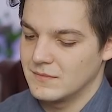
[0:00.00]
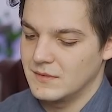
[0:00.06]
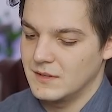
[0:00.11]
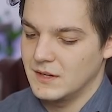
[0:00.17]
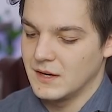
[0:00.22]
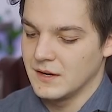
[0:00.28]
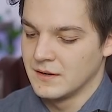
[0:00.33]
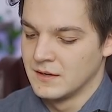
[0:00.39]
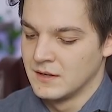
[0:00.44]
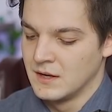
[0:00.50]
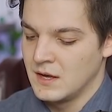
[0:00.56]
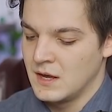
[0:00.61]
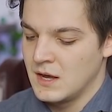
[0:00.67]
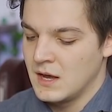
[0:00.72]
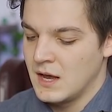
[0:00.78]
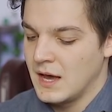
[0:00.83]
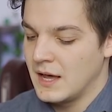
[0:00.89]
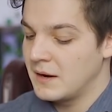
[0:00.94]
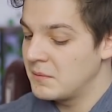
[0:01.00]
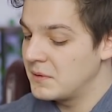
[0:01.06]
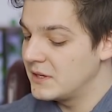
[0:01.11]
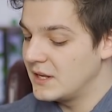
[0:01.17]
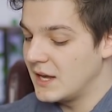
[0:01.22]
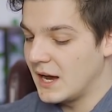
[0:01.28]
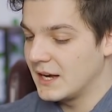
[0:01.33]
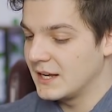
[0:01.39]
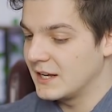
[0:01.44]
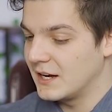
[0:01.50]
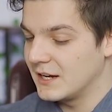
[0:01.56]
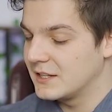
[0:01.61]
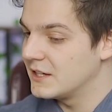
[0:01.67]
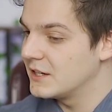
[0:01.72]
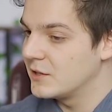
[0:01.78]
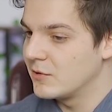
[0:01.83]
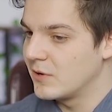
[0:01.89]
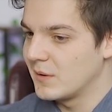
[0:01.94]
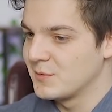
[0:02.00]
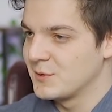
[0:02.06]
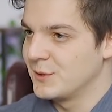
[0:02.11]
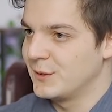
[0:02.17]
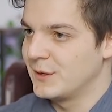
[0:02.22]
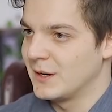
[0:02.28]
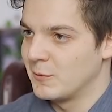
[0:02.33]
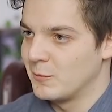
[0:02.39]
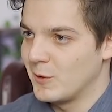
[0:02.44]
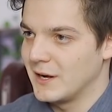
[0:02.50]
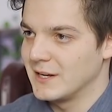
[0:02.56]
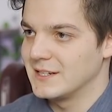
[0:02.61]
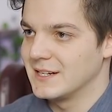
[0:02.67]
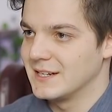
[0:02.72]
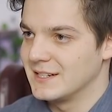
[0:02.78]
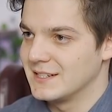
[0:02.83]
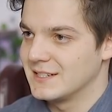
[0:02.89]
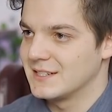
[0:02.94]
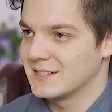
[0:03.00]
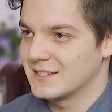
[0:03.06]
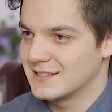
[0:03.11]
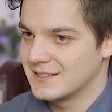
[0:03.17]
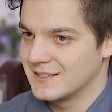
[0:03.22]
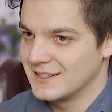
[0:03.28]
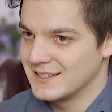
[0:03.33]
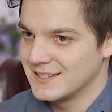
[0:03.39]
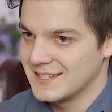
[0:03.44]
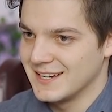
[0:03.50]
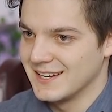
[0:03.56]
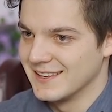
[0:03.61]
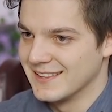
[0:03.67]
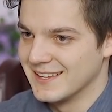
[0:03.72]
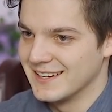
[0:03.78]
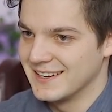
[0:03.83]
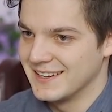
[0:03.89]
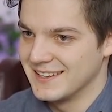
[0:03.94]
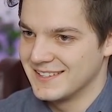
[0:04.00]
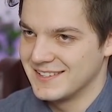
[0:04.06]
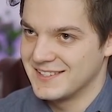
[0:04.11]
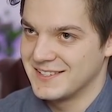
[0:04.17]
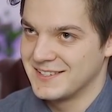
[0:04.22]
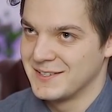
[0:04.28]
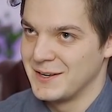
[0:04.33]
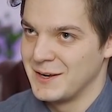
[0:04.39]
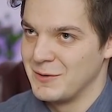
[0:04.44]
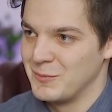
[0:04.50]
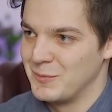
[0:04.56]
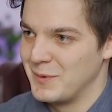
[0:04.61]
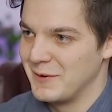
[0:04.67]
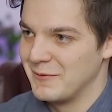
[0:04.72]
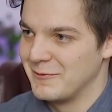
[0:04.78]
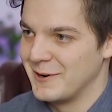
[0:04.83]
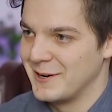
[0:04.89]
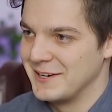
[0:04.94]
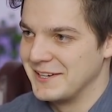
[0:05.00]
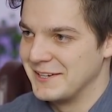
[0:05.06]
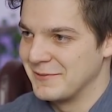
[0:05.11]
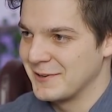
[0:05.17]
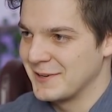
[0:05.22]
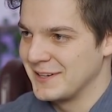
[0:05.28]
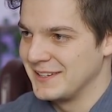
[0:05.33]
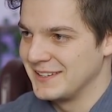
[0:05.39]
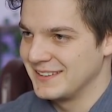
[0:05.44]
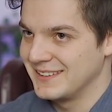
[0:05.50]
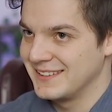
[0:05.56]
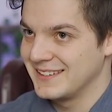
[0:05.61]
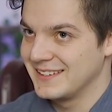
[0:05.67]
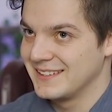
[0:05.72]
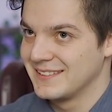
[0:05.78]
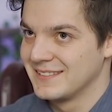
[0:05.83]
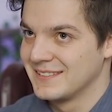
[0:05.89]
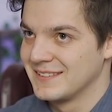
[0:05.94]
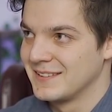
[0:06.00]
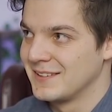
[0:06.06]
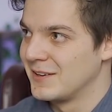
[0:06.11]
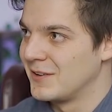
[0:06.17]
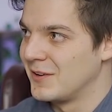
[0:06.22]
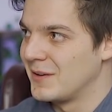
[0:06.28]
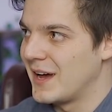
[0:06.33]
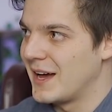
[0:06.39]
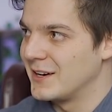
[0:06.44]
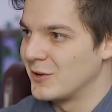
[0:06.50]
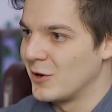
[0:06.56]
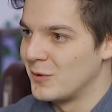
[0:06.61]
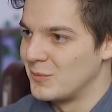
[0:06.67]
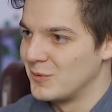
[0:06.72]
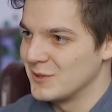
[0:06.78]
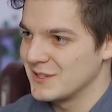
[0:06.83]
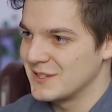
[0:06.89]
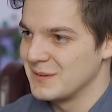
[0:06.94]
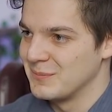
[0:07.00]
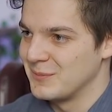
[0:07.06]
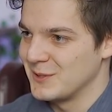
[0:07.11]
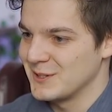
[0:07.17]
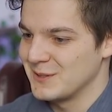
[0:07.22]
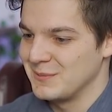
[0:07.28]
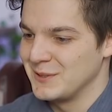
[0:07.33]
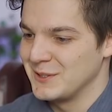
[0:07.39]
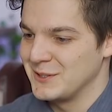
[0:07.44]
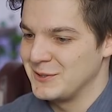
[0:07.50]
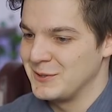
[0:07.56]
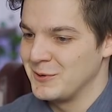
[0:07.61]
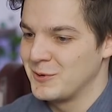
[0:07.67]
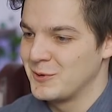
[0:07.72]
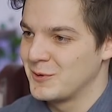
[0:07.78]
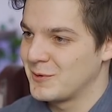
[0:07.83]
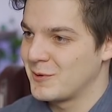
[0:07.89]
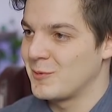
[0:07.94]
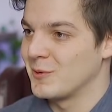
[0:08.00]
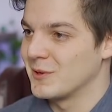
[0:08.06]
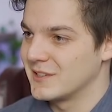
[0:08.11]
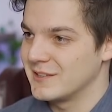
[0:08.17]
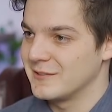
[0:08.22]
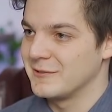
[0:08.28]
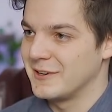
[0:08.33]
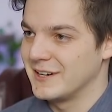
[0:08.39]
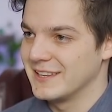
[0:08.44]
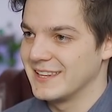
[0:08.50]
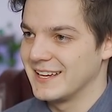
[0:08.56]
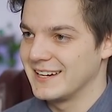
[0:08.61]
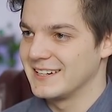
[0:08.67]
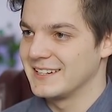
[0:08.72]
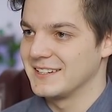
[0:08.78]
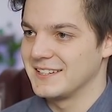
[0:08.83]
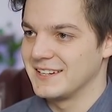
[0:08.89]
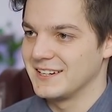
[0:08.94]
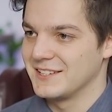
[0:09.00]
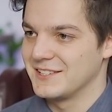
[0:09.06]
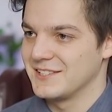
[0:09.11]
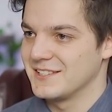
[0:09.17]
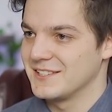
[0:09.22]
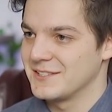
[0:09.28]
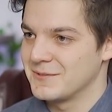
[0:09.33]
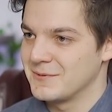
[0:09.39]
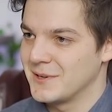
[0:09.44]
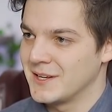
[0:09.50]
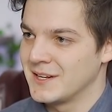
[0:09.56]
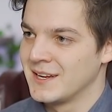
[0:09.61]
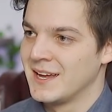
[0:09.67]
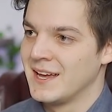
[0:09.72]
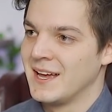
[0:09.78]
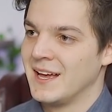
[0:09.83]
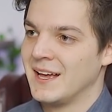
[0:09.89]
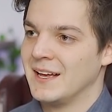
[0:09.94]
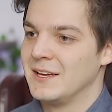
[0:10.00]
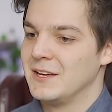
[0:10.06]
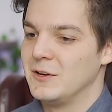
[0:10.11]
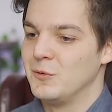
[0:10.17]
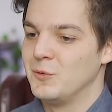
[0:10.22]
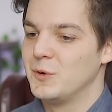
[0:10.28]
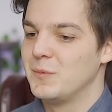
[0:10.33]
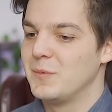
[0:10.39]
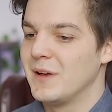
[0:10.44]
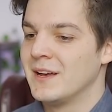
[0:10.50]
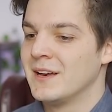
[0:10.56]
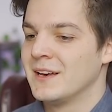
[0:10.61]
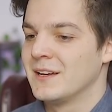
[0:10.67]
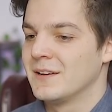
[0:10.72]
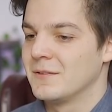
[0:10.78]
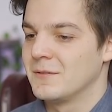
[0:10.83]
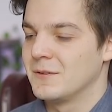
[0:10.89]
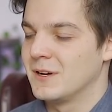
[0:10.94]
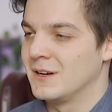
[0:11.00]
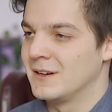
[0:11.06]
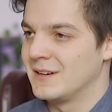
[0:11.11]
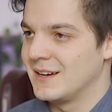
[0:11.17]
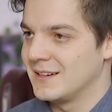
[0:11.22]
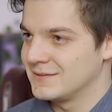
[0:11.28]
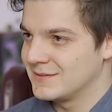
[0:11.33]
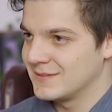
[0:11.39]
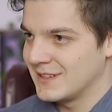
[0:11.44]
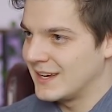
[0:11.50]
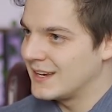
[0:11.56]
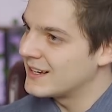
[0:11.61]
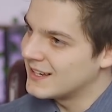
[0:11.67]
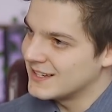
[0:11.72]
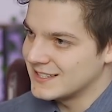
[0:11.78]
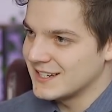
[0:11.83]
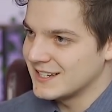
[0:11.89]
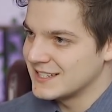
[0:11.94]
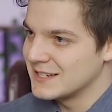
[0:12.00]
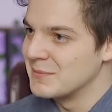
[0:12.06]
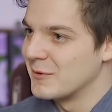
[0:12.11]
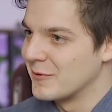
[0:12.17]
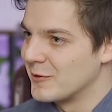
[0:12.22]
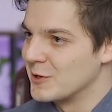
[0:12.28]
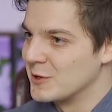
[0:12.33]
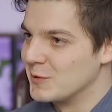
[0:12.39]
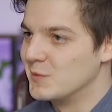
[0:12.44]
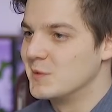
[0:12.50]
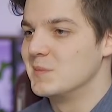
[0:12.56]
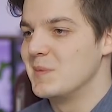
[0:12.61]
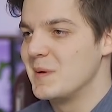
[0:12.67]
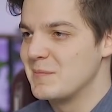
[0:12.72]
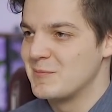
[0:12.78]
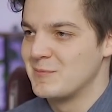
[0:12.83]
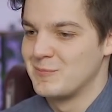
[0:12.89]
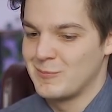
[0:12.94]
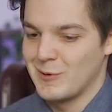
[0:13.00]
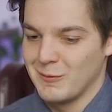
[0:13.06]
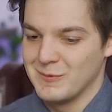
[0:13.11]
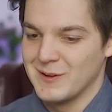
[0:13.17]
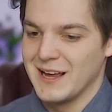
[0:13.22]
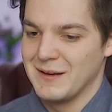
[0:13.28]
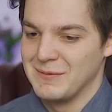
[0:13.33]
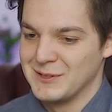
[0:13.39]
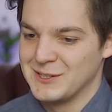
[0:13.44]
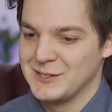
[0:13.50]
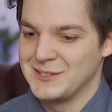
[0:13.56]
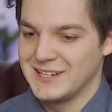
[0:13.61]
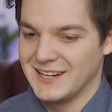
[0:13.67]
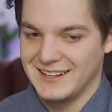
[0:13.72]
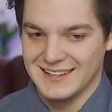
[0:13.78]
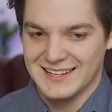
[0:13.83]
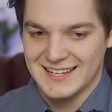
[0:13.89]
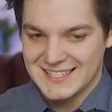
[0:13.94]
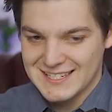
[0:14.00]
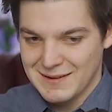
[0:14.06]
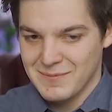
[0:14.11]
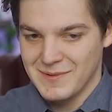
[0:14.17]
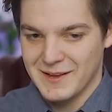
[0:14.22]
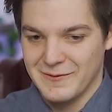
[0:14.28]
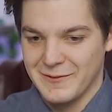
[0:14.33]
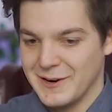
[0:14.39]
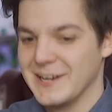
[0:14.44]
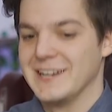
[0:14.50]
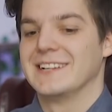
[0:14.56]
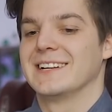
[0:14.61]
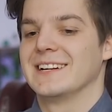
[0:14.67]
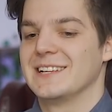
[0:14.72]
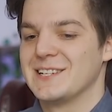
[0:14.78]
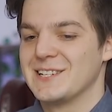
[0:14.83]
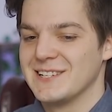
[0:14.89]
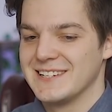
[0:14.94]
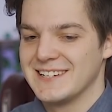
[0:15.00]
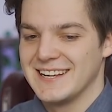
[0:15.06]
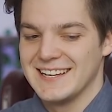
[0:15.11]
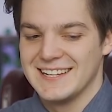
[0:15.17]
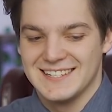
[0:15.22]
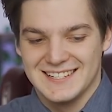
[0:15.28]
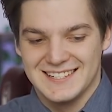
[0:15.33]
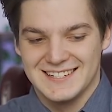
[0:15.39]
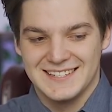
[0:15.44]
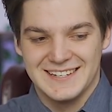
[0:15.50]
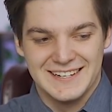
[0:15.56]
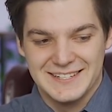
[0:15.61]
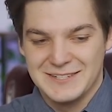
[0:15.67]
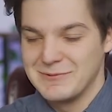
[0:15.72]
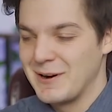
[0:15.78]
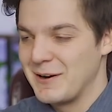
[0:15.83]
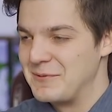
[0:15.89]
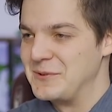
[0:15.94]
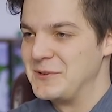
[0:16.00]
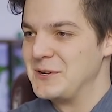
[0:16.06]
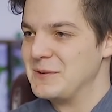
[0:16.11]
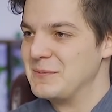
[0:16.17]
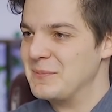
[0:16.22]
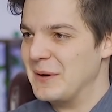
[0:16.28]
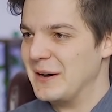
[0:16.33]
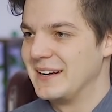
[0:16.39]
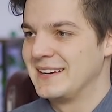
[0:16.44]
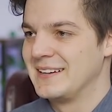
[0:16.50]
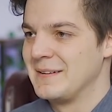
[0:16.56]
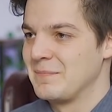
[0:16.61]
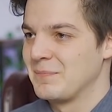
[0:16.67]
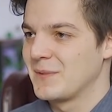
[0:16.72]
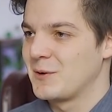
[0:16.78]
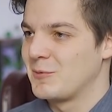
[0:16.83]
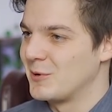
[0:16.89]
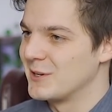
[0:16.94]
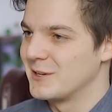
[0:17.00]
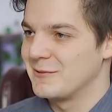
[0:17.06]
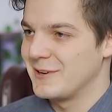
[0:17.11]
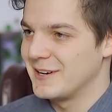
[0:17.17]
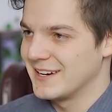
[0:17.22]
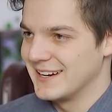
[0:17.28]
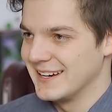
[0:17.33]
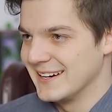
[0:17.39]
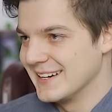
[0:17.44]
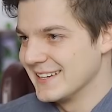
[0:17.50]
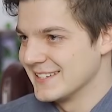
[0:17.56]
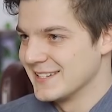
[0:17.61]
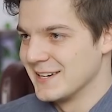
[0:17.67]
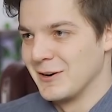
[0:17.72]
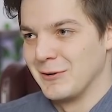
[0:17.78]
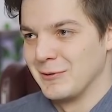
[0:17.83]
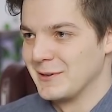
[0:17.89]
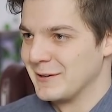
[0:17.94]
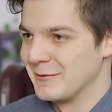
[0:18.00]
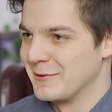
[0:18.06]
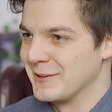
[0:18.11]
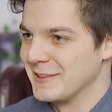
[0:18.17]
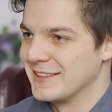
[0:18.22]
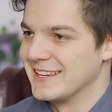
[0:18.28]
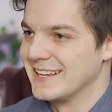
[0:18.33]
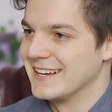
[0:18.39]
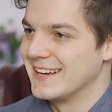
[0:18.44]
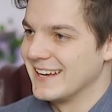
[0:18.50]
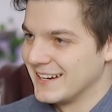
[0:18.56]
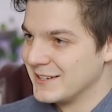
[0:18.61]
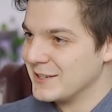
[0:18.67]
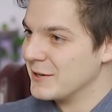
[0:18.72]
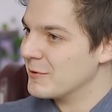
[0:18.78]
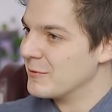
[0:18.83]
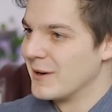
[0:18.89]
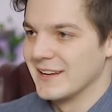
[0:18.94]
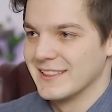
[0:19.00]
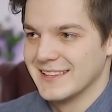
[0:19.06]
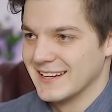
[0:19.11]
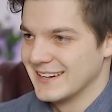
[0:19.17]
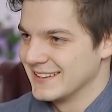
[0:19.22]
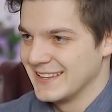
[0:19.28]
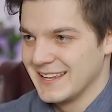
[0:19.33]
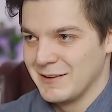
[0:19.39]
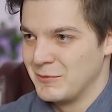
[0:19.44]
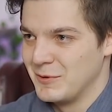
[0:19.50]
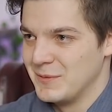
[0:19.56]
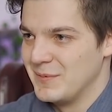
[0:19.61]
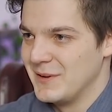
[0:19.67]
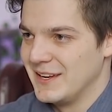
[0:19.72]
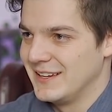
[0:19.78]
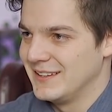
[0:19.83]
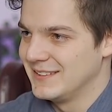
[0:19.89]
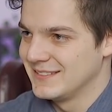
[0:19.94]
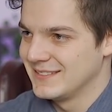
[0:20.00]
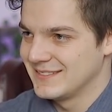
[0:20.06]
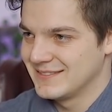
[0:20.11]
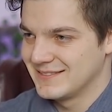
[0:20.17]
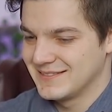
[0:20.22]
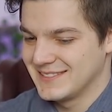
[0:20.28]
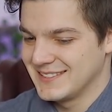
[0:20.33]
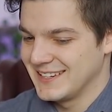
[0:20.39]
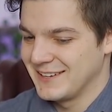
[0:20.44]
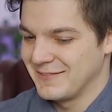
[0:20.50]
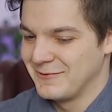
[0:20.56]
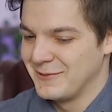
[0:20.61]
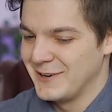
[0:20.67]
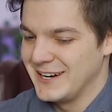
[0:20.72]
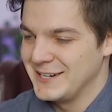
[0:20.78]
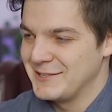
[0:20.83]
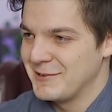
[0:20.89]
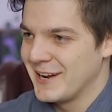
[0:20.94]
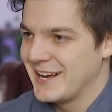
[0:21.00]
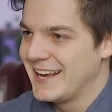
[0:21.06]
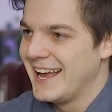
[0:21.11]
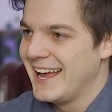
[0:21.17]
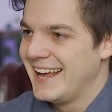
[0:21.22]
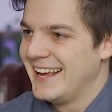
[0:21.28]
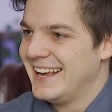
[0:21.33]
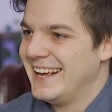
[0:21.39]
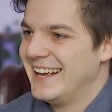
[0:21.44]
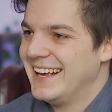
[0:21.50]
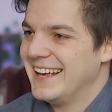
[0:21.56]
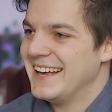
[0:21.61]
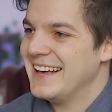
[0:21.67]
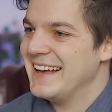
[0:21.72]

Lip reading: Yeah. And I mean, I think you're absolutely right in saying that it would be very difficult and almost impossible to quantify that intelligence, right? You would be, as I said before, you would be probably able to tell that something very intelligent is around you, but quantifying it is a whole different thing. And you're right that would be like very tricky.